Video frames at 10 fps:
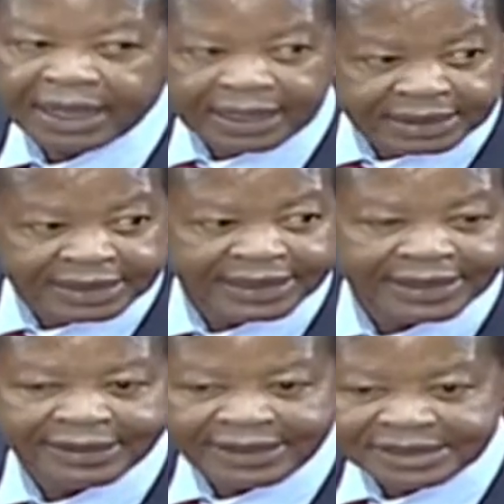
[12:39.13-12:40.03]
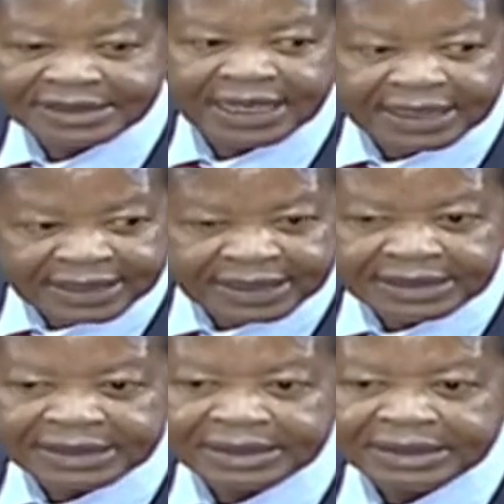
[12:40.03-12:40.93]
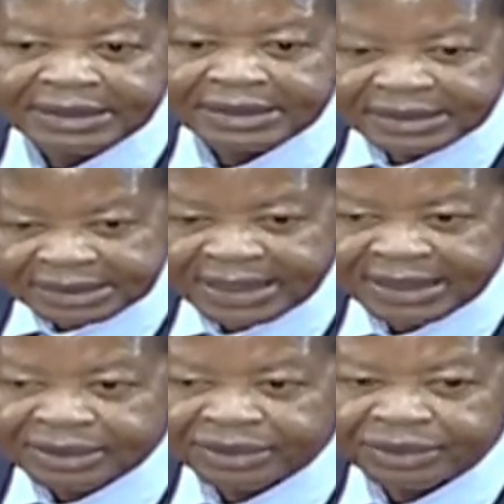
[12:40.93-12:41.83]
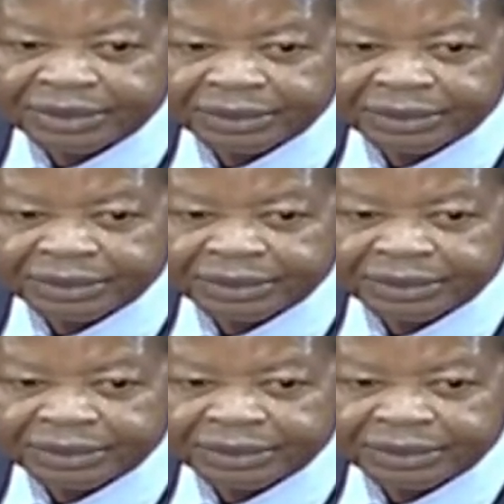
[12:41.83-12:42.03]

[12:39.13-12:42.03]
and they started discussion